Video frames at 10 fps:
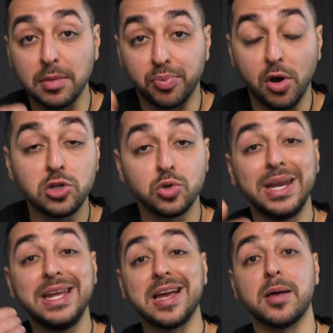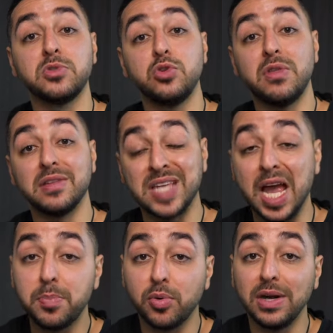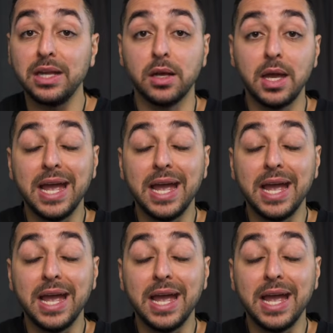approach when it comes to the tapering